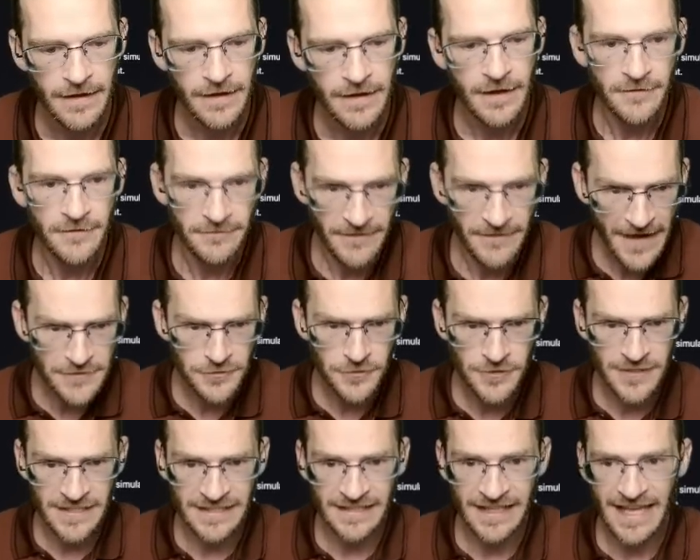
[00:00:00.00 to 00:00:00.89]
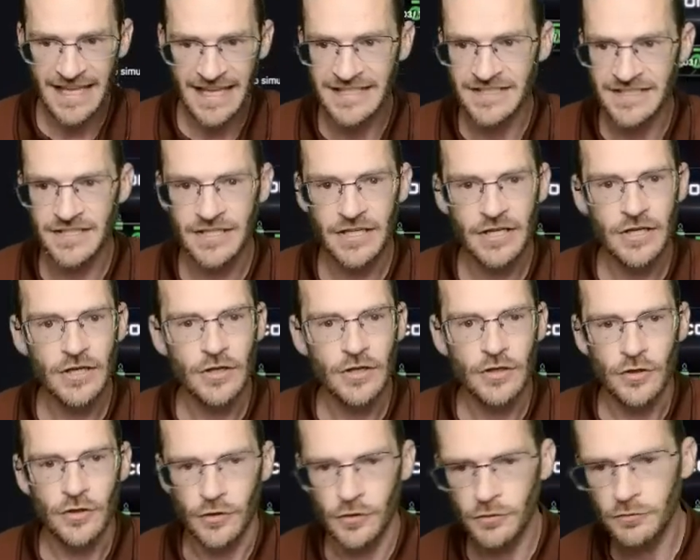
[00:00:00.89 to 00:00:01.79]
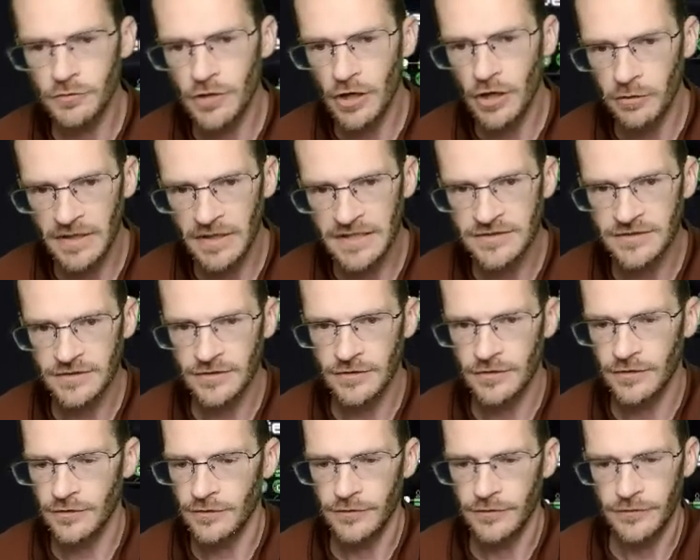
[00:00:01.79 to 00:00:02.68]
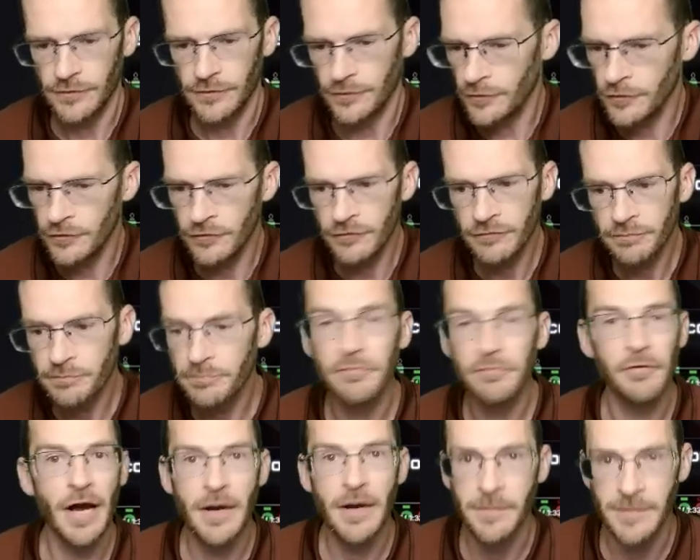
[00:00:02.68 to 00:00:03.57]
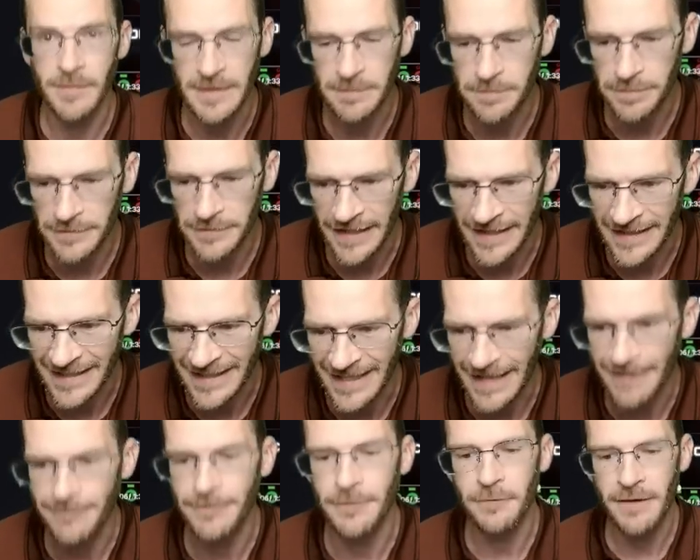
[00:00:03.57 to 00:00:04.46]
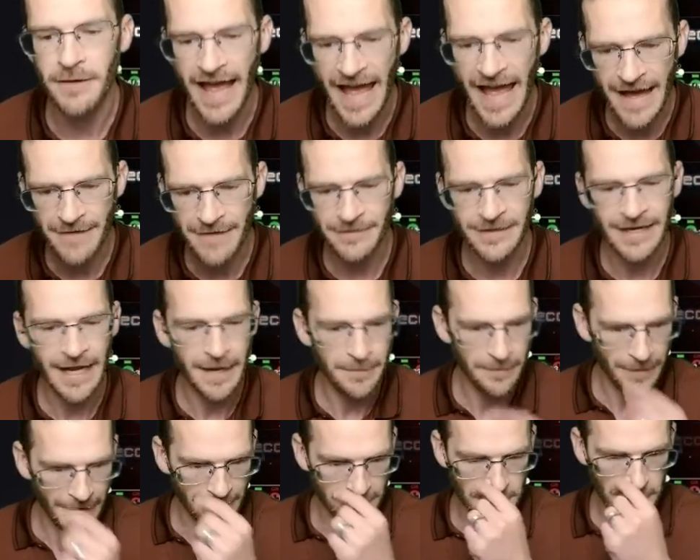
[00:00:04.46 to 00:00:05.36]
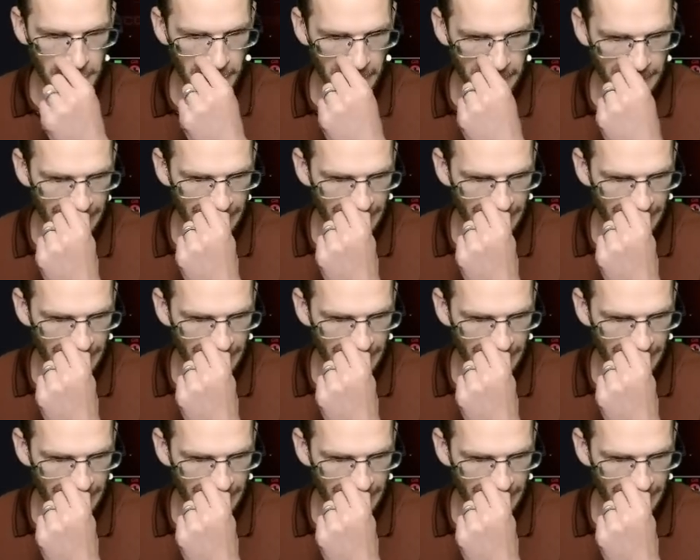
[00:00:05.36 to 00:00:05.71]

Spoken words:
Faster Than Light, you know it. You've probably played it. If you haven't, I'm not sure I'm going to